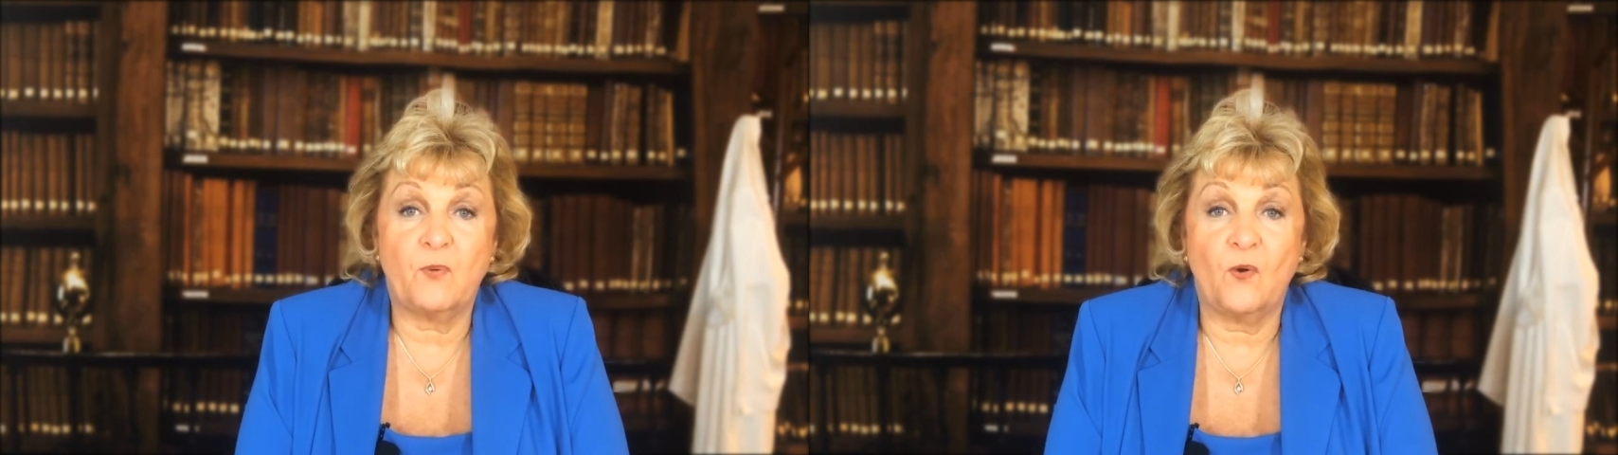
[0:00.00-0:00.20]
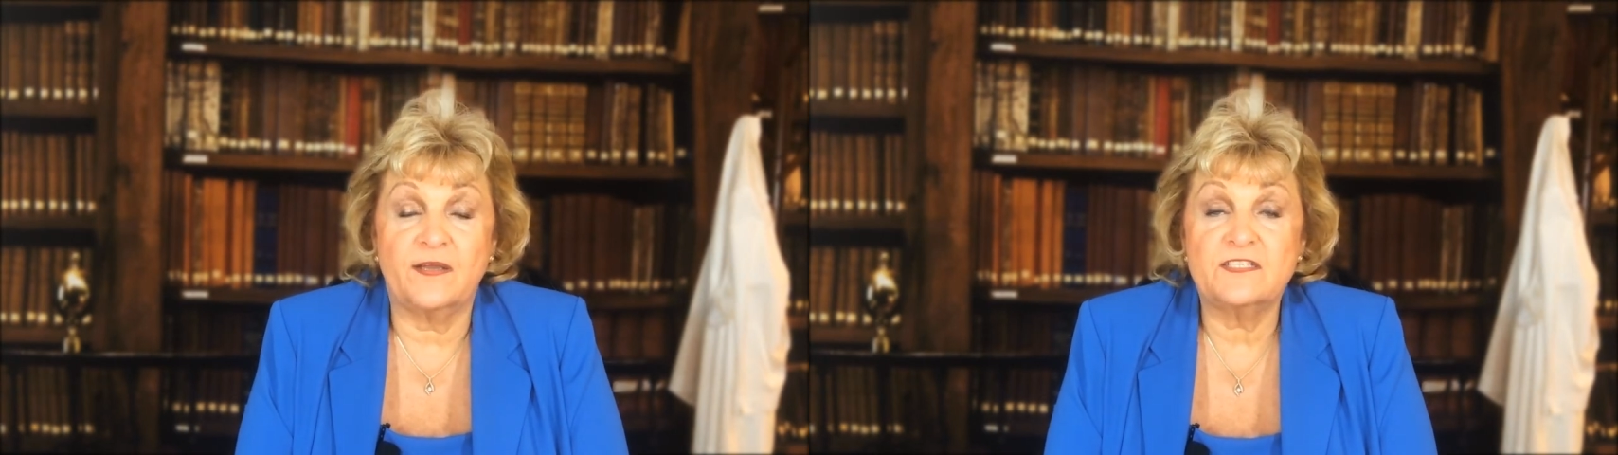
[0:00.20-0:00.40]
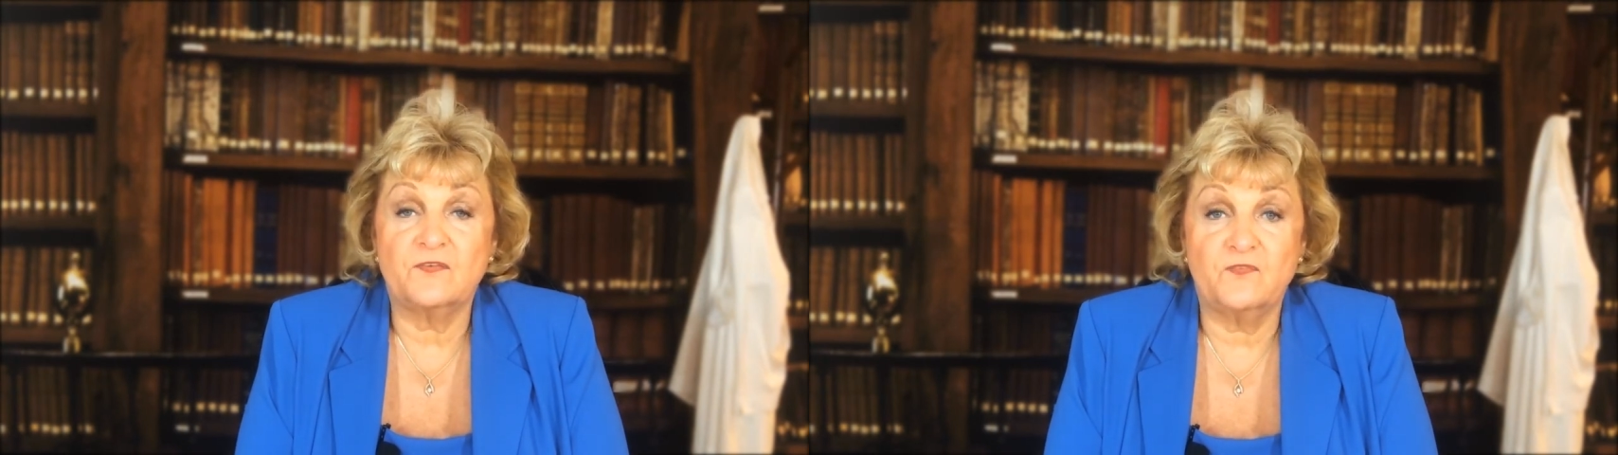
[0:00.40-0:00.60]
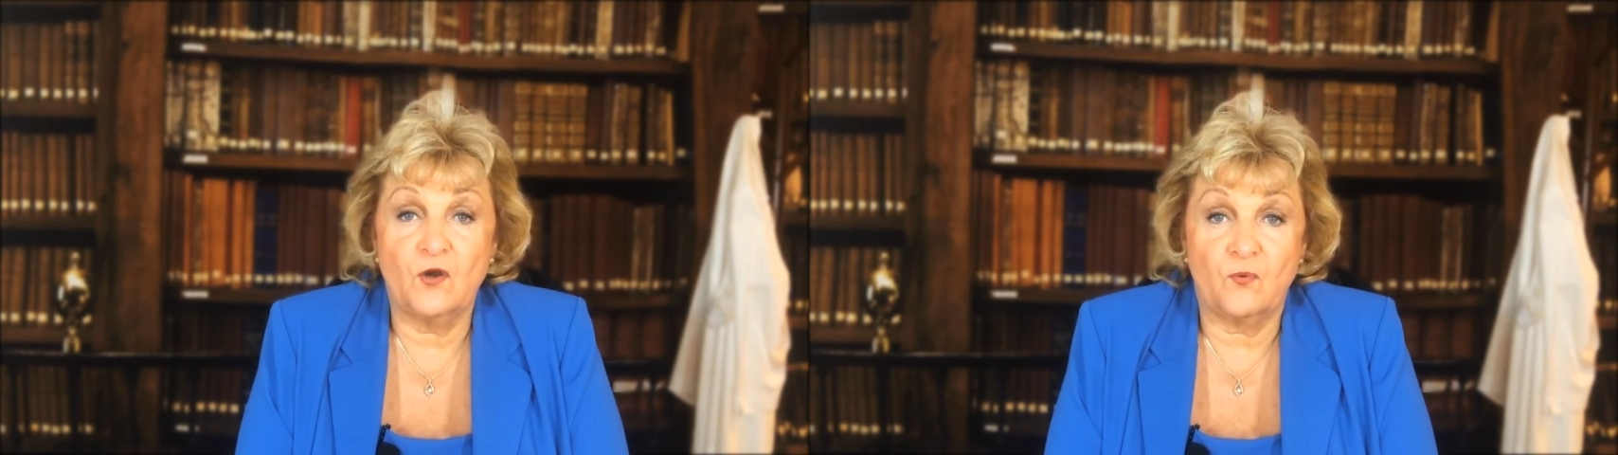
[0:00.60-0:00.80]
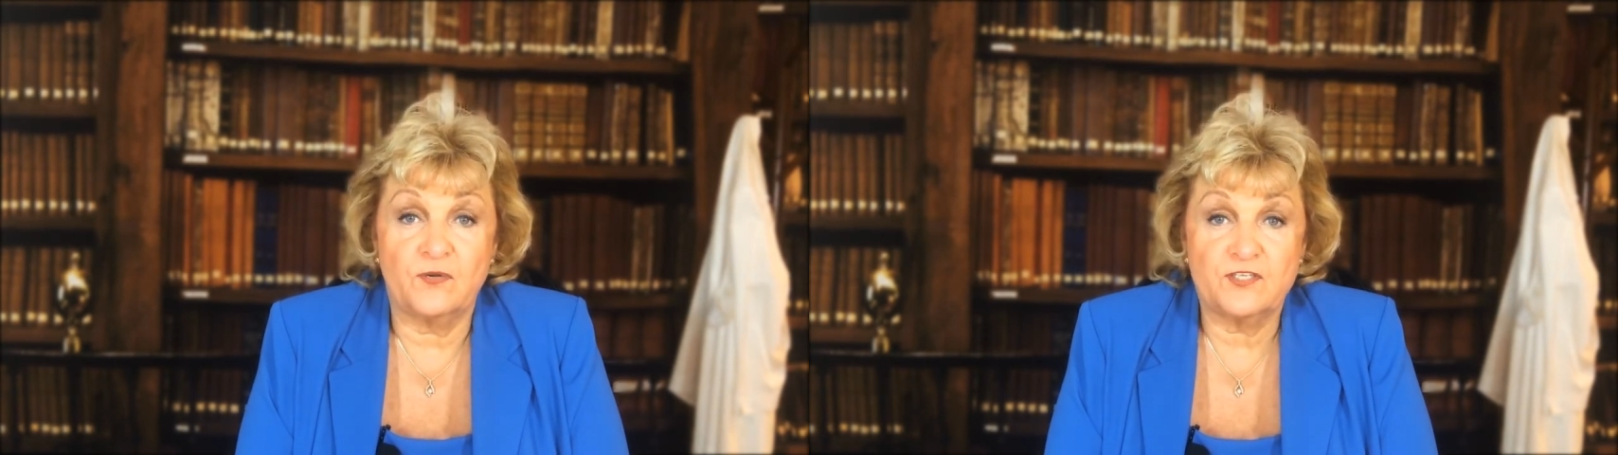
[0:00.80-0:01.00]
point of
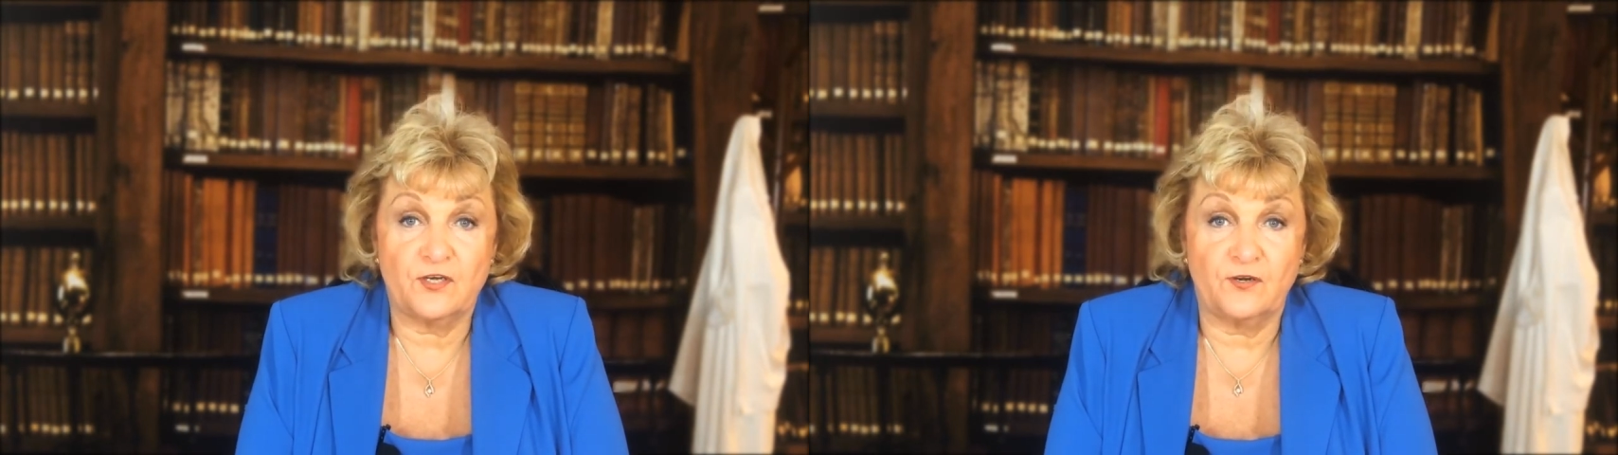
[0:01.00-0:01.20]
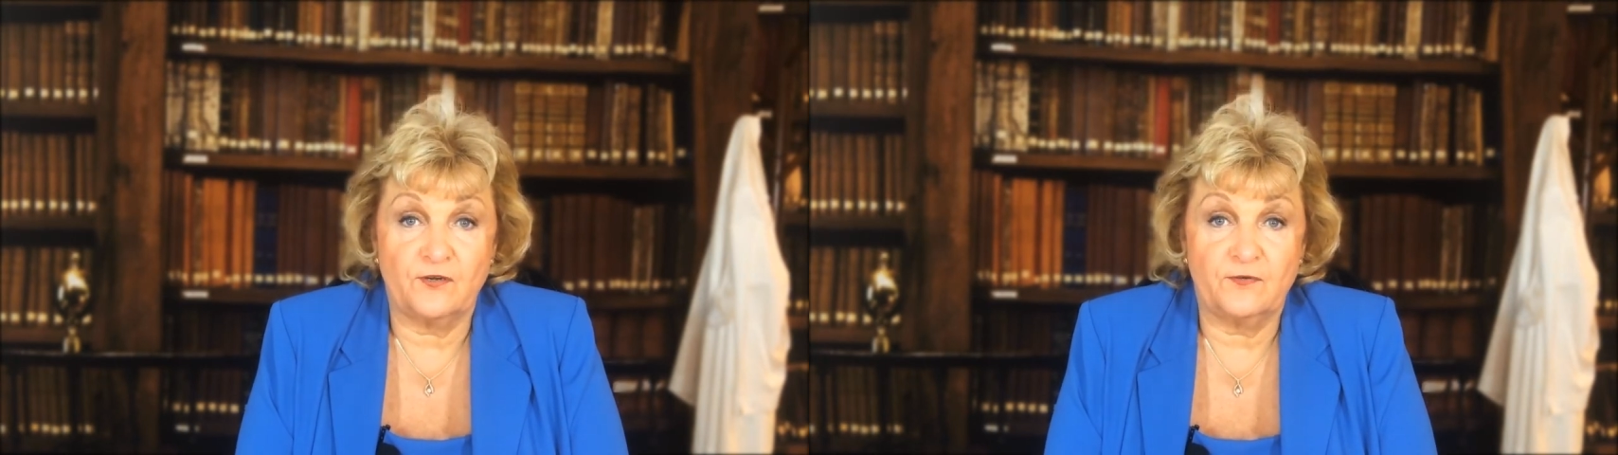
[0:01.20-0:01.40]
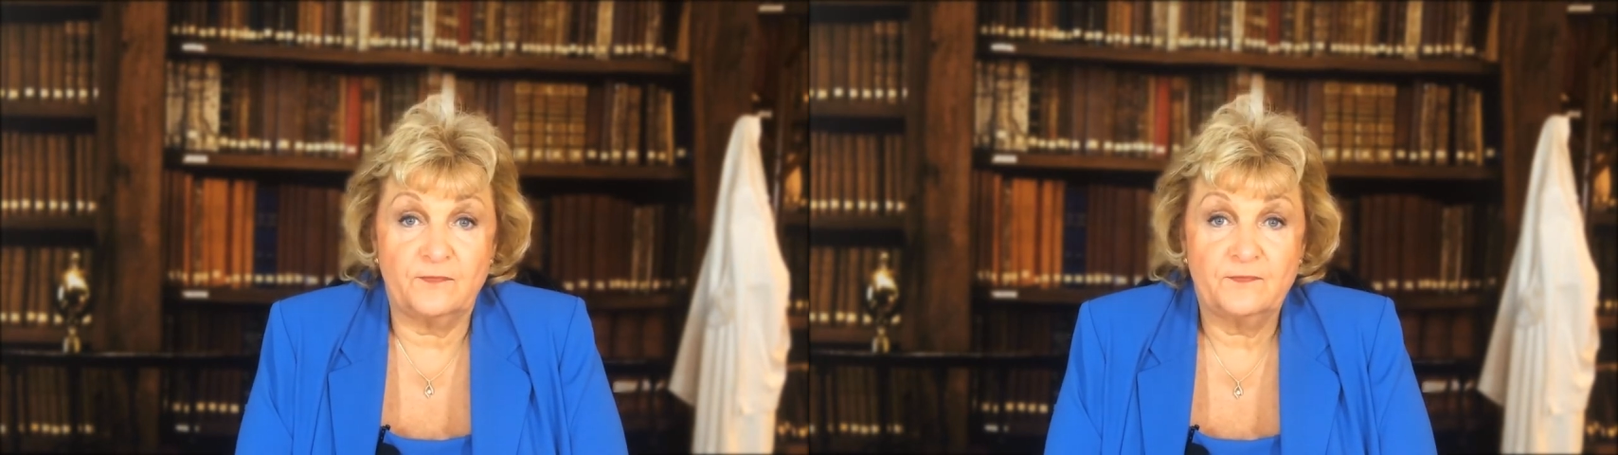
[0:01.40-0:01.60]
no return.